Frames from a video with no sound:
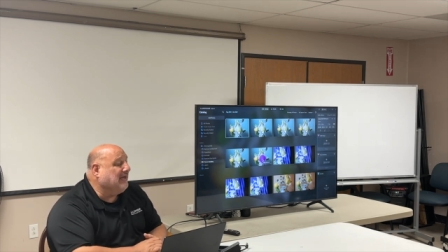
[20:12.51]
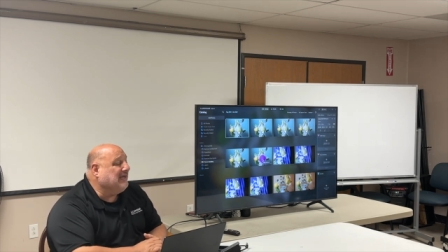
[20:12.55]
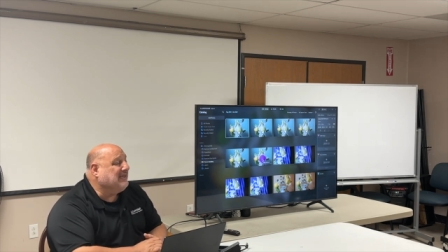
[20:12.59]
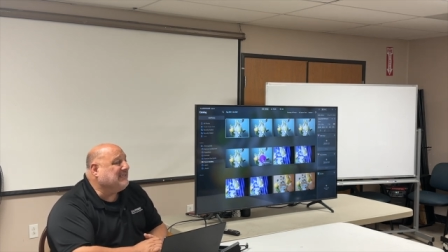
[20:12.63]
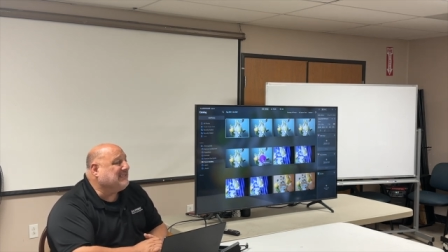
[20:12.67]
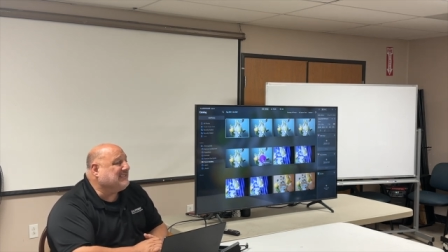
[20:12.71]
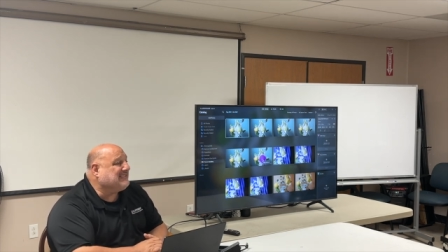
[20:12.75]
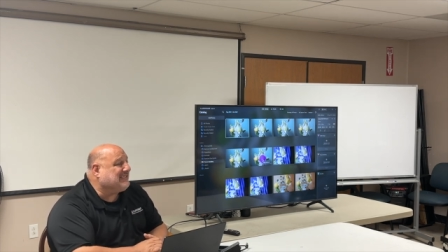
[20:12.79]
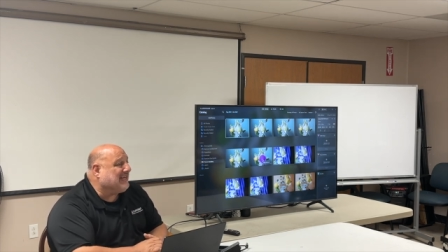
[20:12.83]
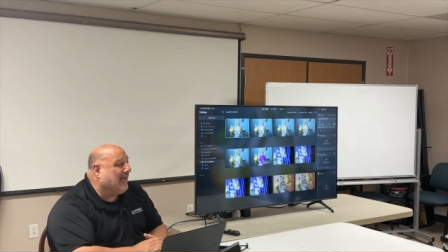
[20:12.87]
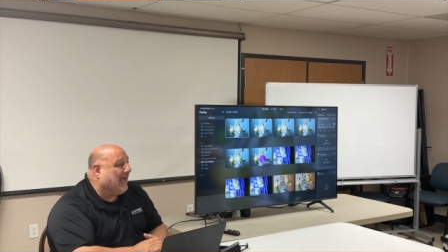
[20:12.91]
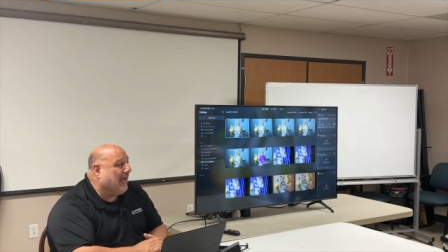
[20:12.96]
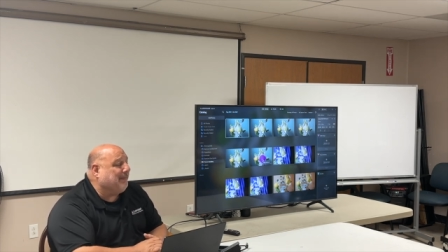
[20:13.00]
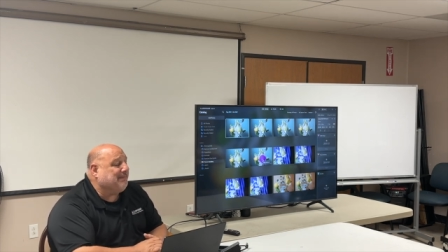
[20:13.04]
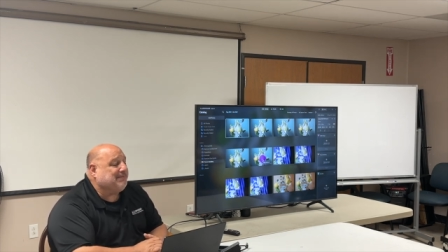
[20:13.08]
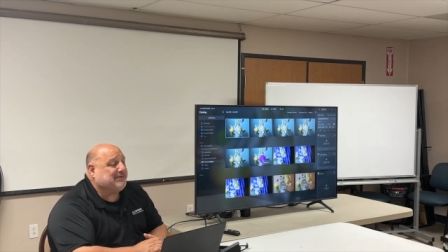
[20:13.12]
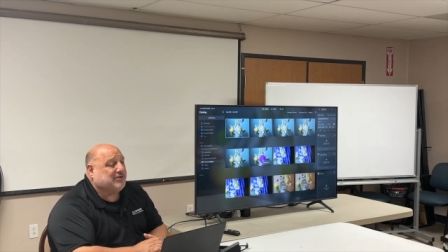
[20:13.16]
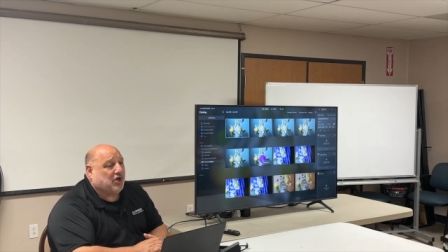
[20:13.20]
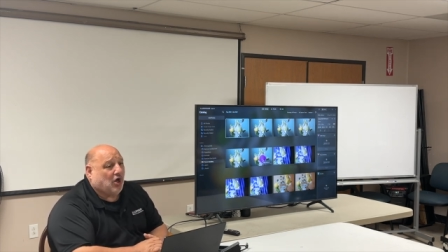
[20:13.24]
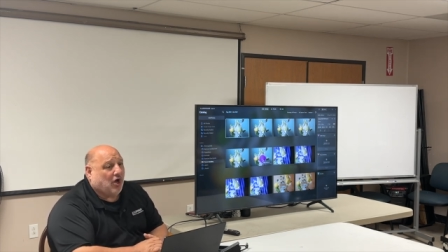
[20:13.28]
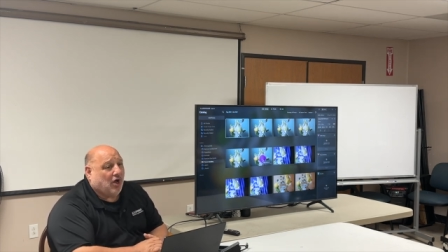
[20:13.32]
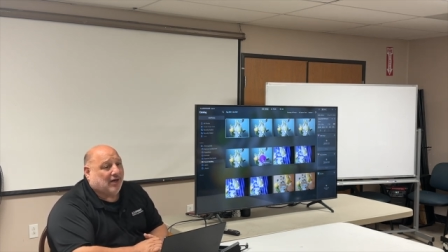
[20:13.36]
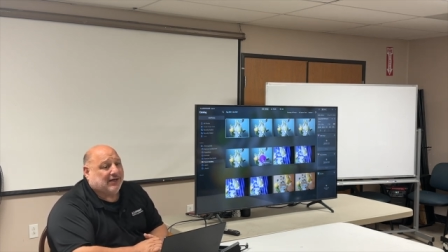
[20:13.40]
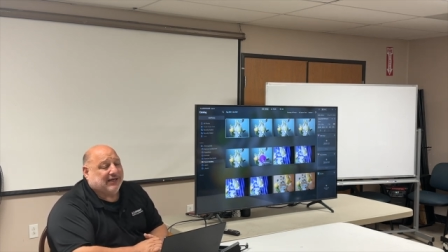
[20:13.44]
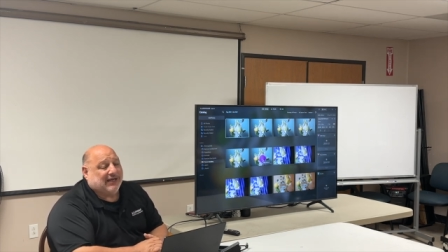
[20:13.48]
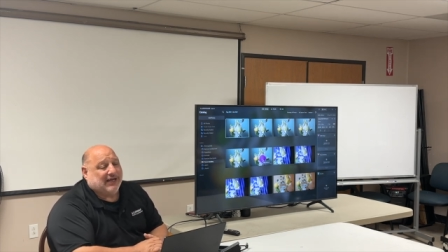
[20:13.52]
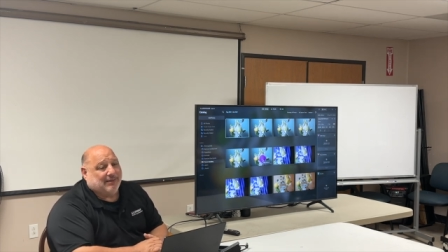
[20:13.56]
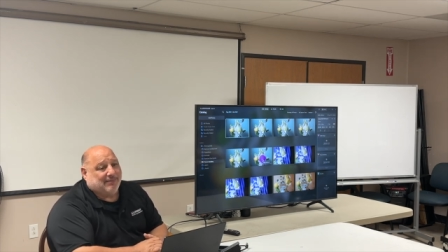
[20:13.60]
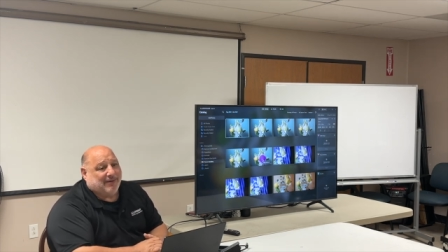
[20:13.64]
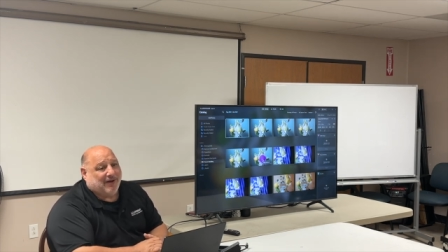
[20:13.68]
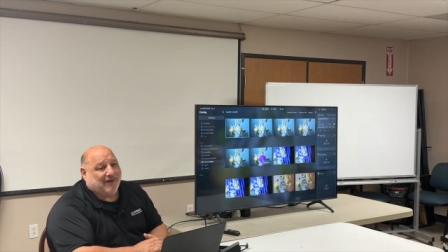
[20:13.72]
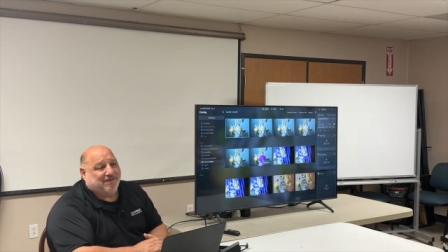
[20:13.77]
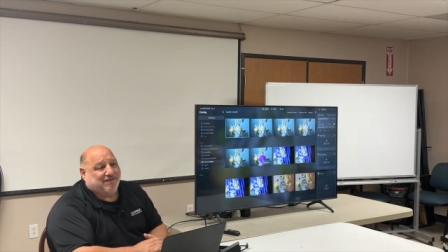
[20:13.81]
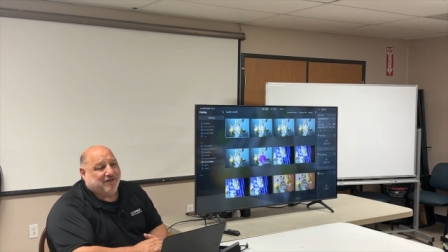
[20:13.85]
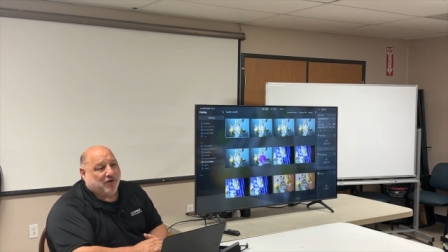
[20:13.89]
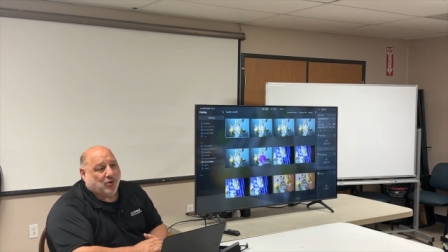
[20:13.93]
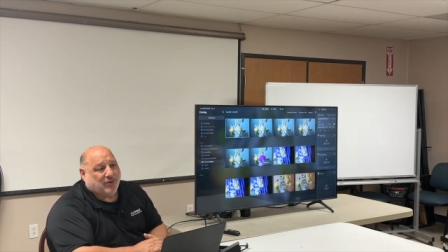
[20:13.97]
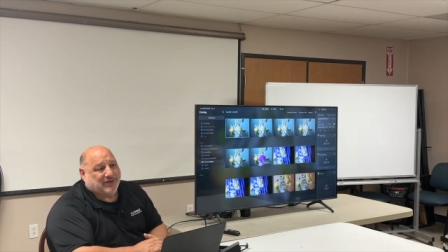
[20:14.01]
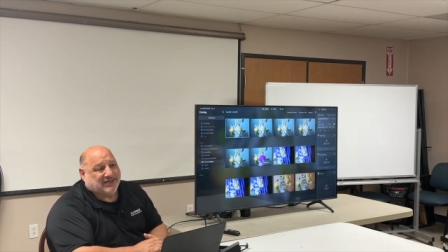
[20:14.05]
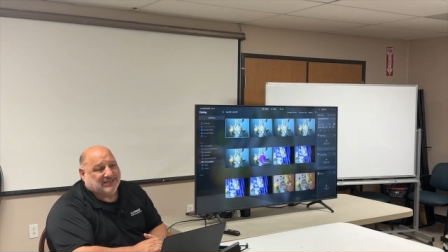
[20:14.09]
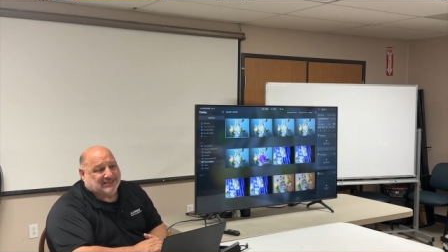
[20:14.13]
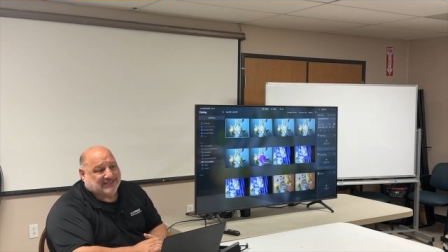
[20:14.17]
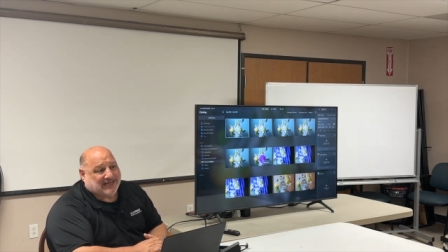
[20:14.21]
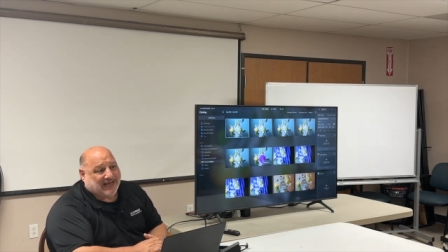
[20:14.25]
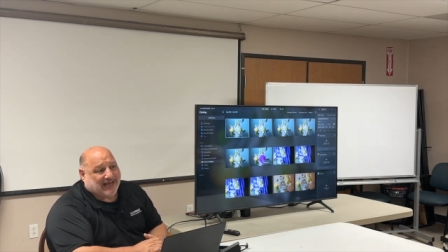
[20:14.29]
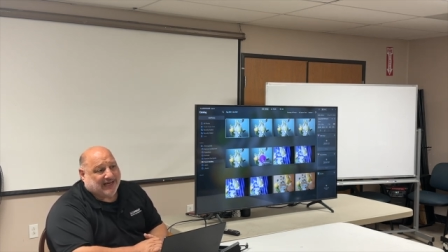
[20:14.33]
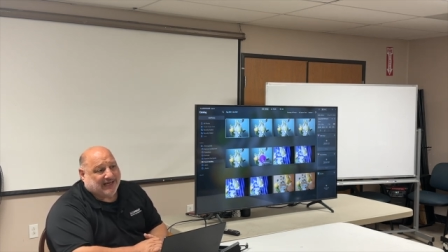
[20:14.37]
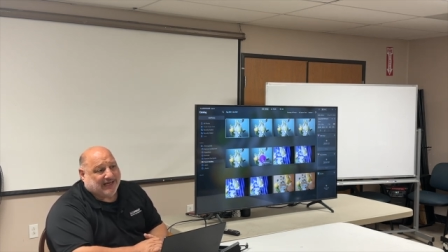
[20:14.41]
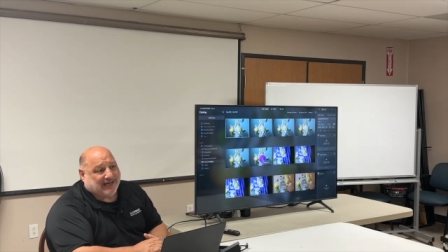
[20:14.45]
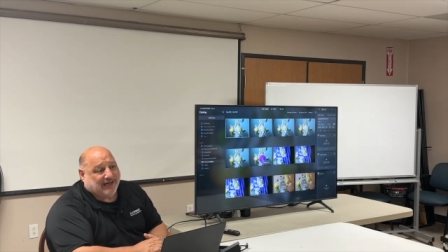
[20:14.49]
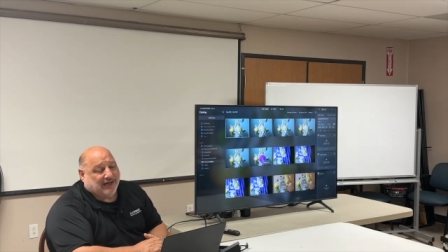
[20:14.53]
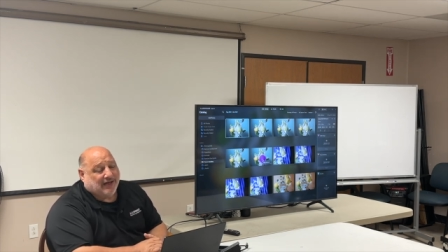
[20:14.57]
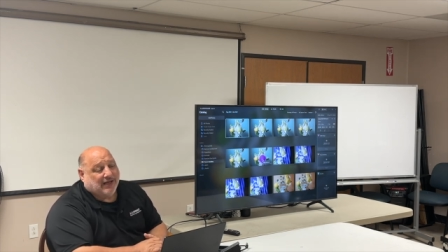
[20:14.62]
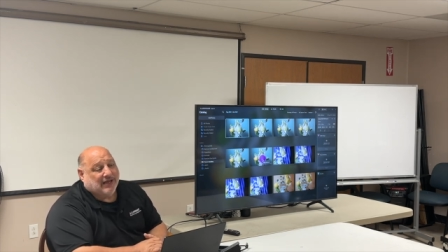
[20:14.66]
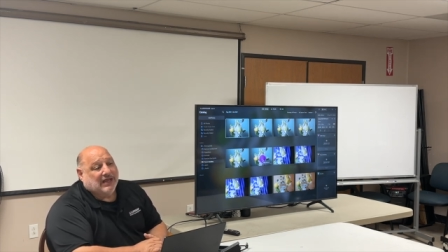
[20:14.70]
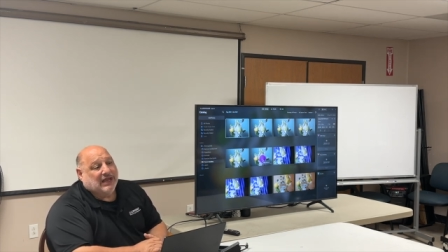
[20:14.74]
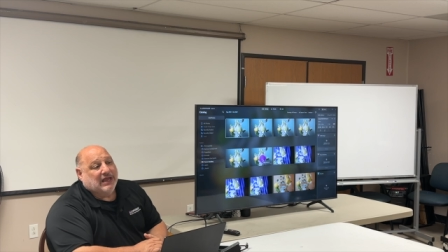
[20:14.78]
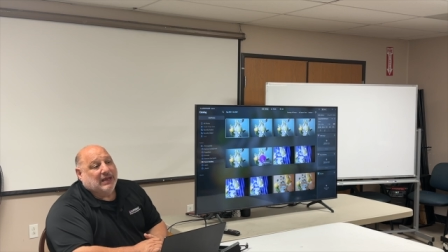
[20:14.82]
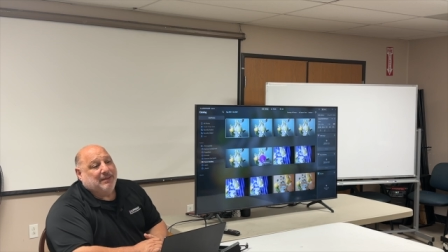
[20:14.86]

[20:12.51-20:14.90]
stop talking about focus stacking